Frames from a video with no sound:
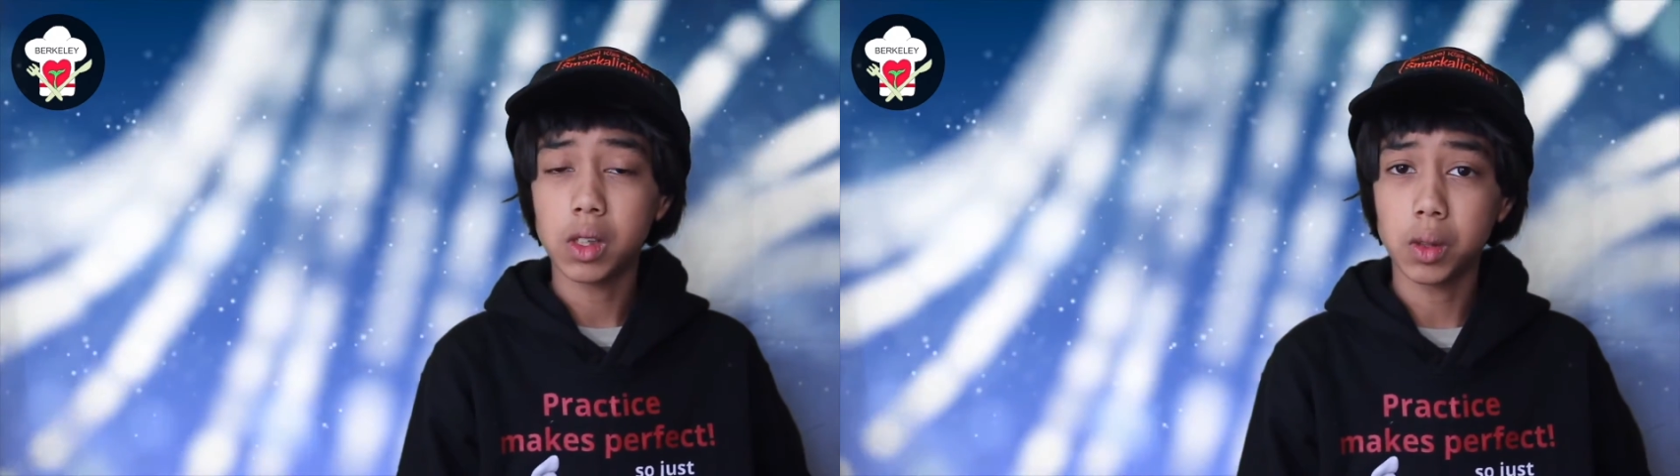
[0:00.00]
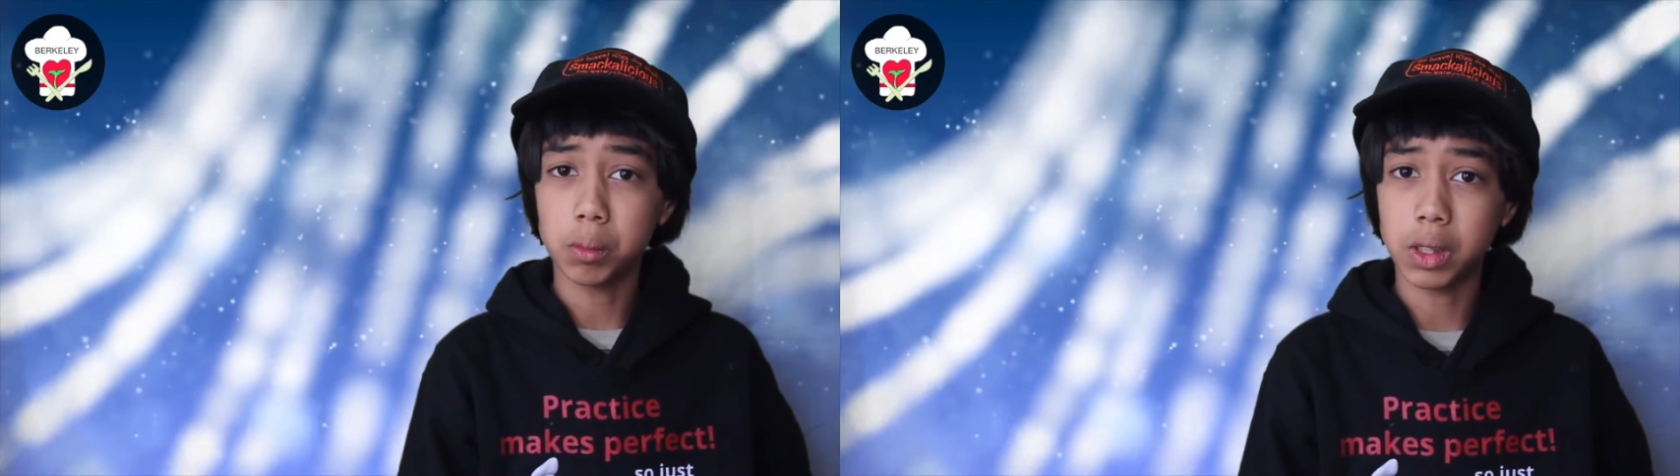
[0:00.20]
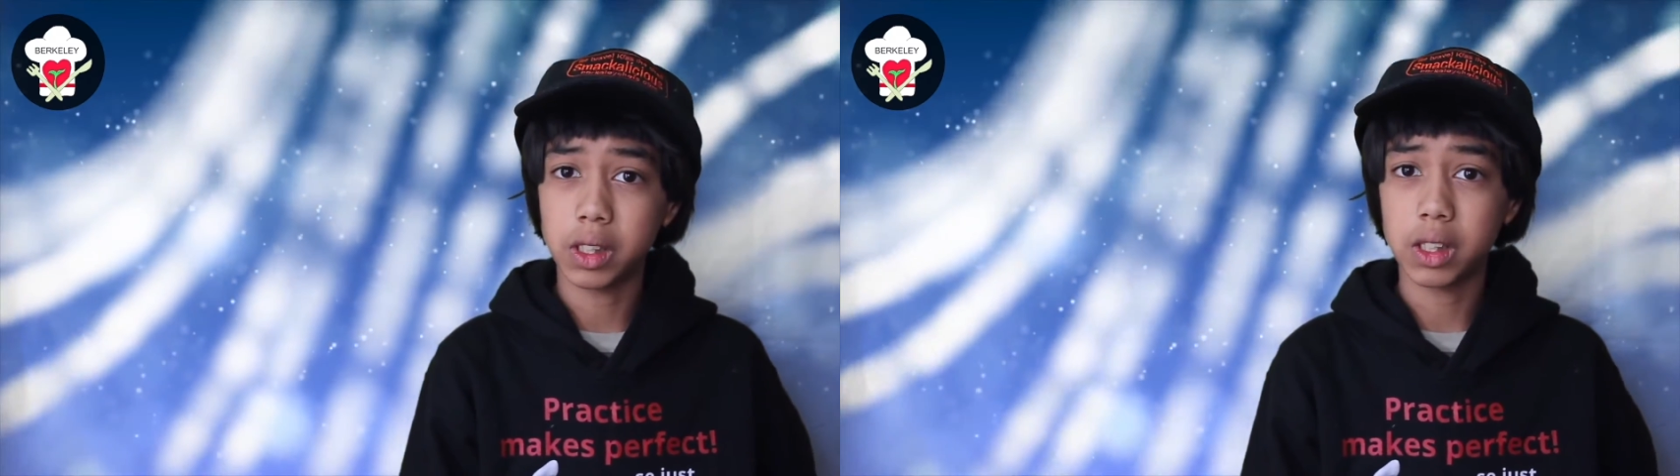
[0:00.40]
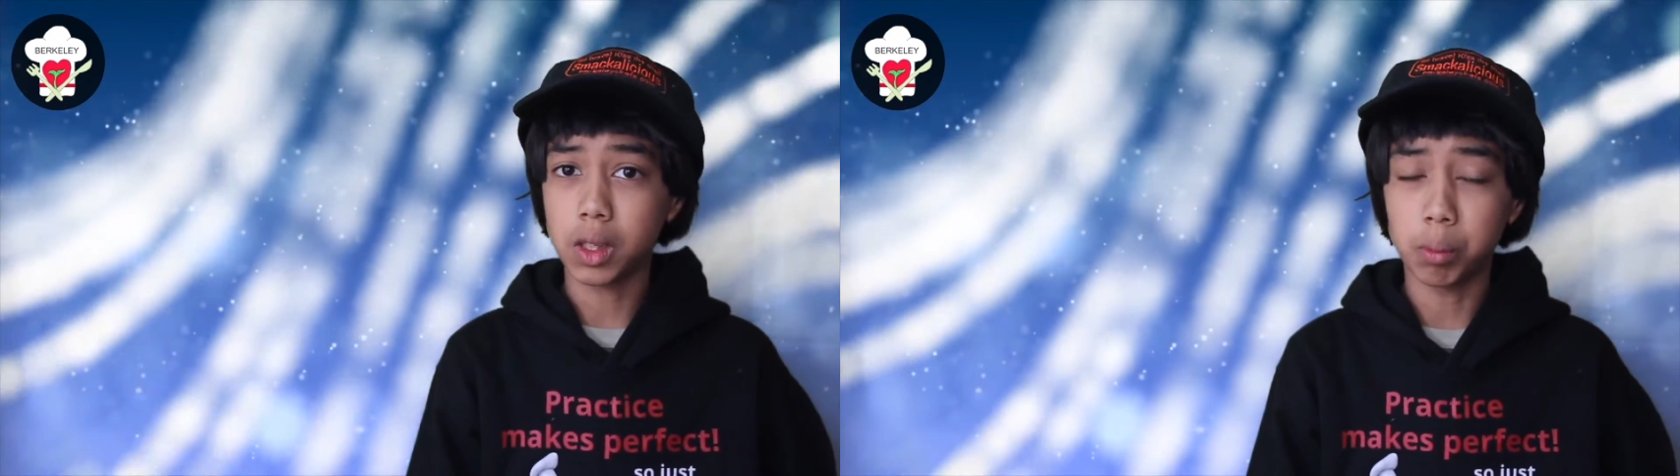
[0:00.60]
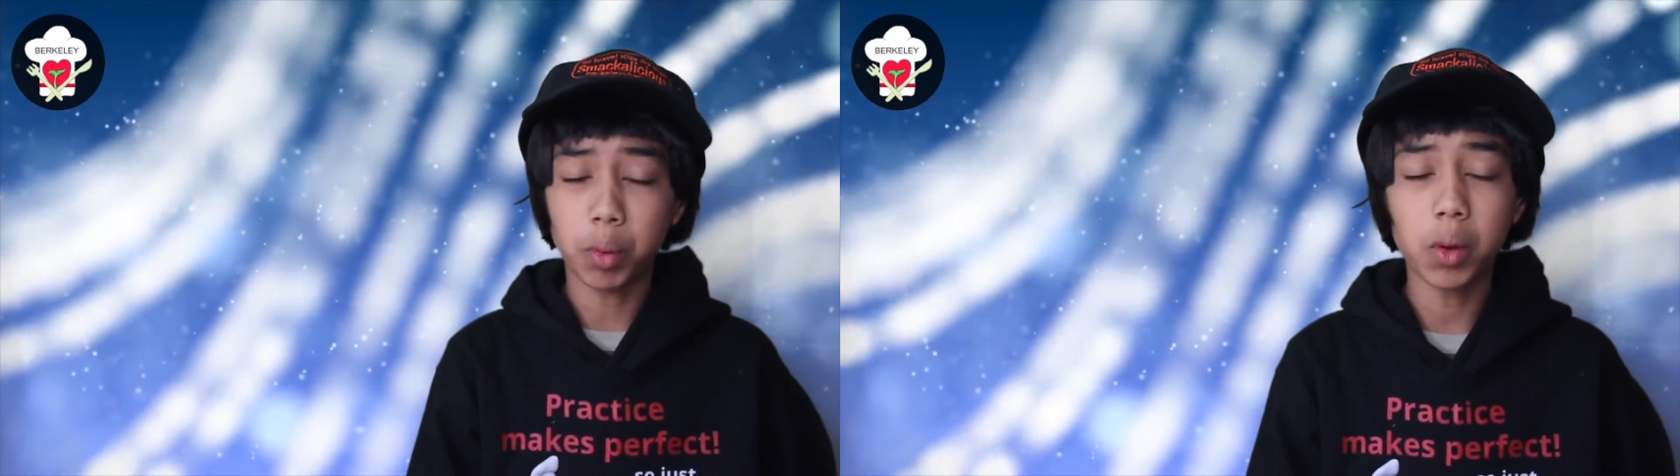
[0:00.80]
you must
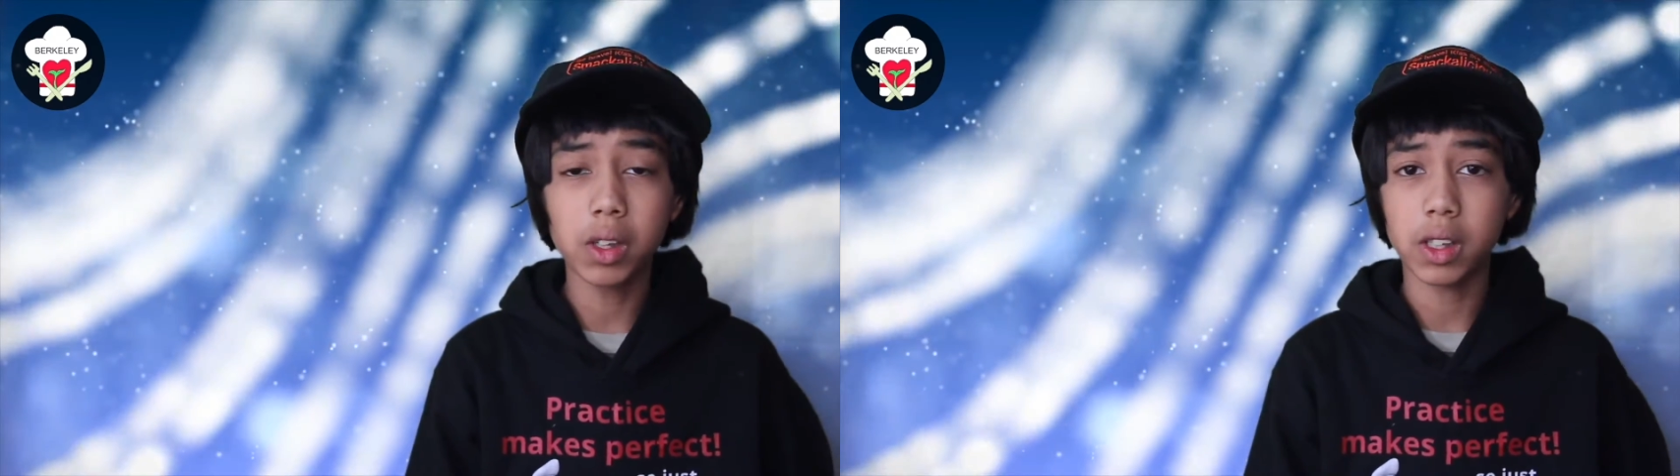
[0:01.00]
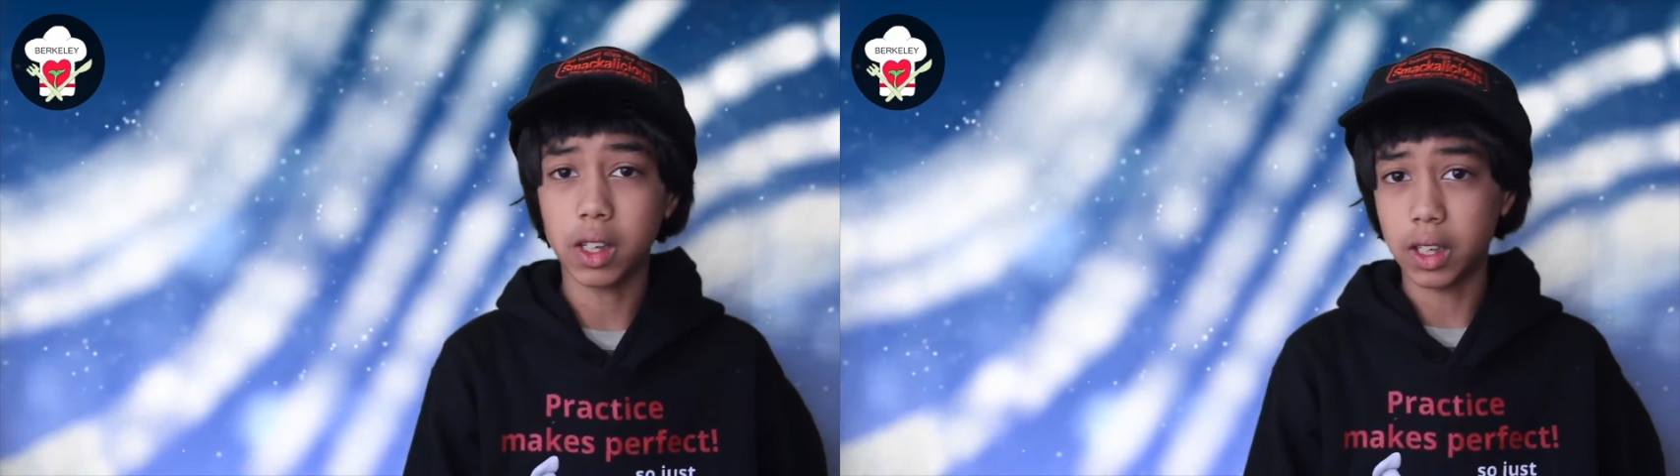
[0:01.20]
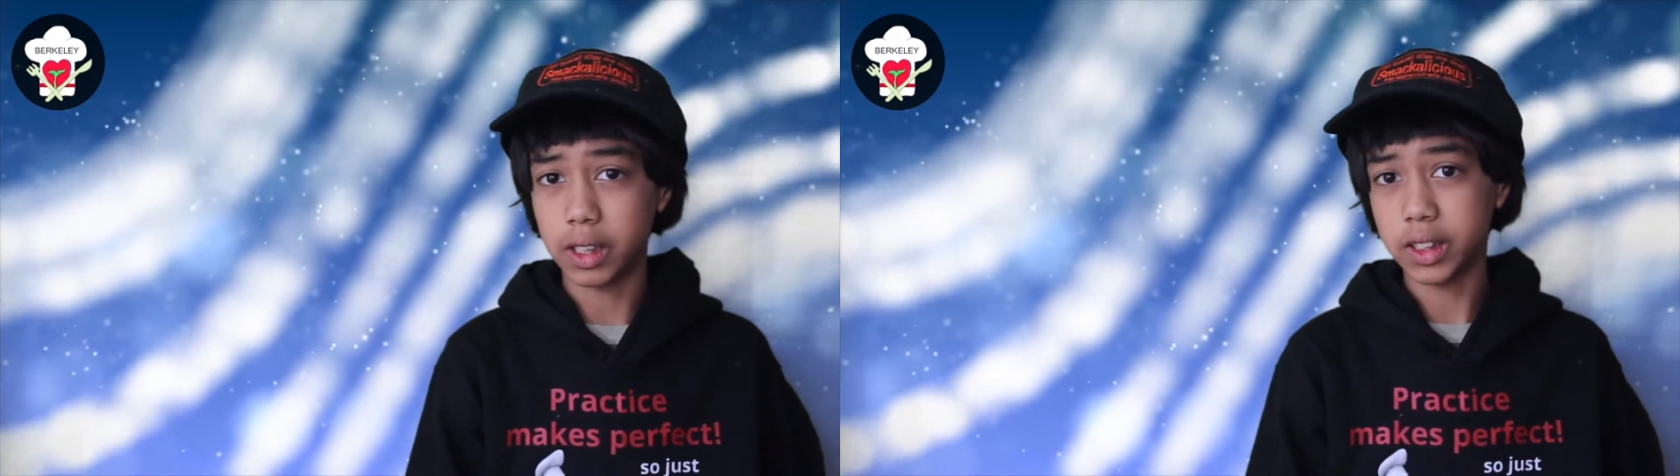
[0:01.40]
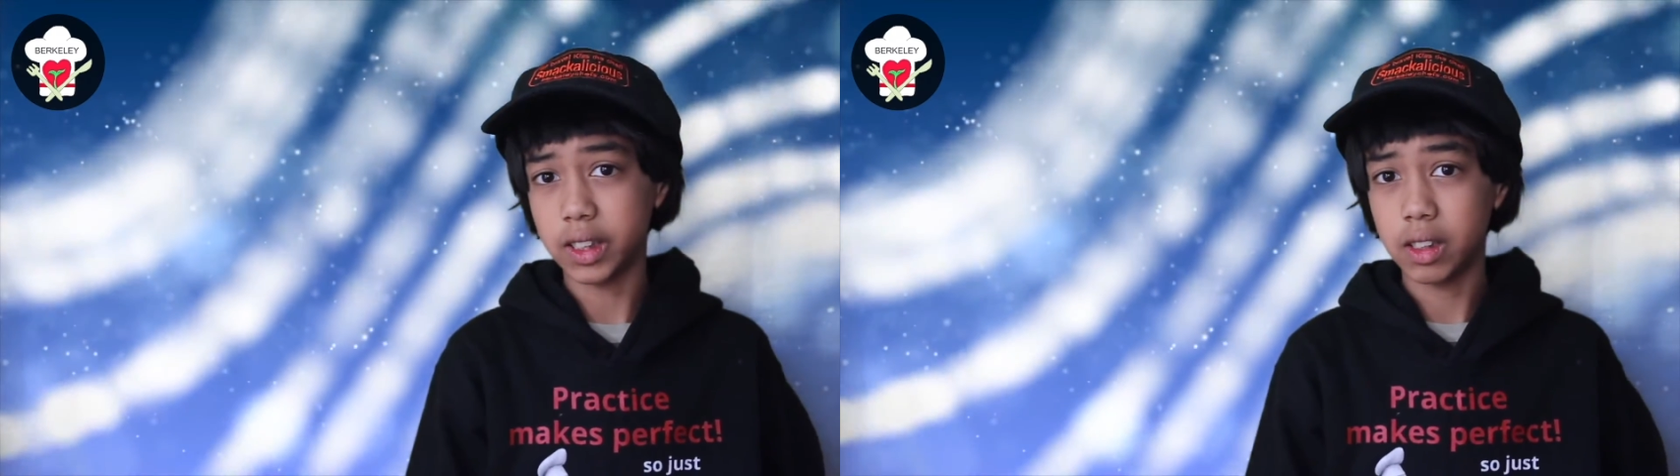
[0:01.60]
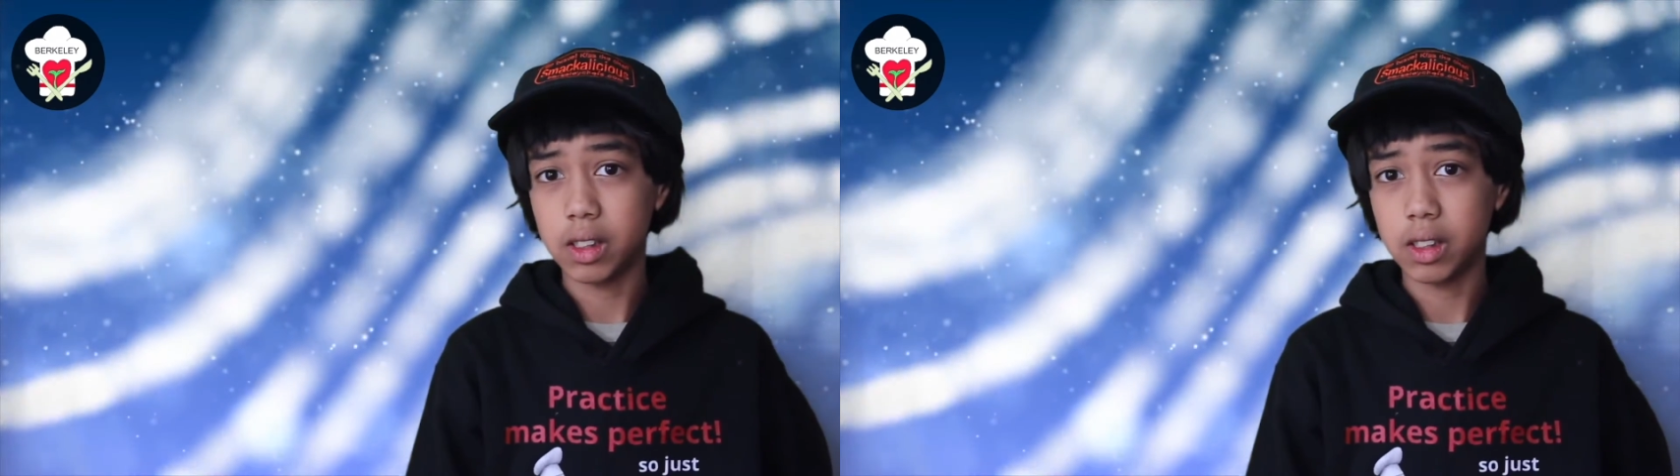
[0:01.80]
support us